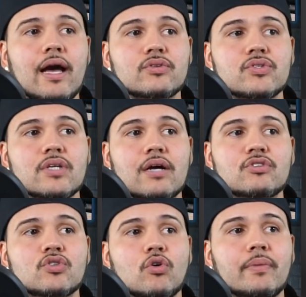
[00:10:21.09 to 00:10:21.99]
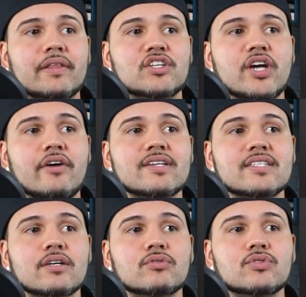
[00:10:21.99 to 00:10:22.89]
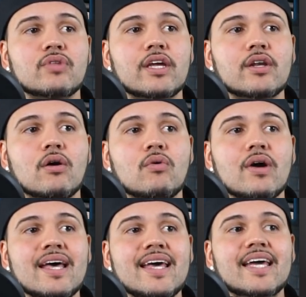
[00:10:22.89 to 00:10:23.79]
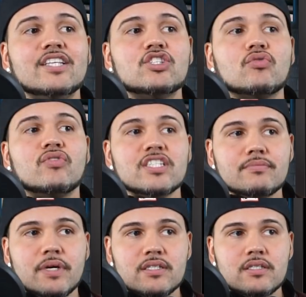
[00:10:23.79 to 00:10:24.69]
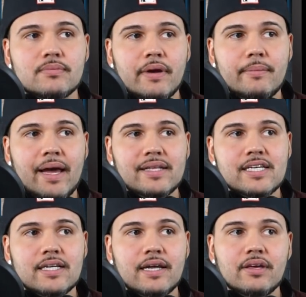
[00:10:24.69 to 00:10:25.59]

outsold by the charity single Do They Know It's Christmas by Band Aid.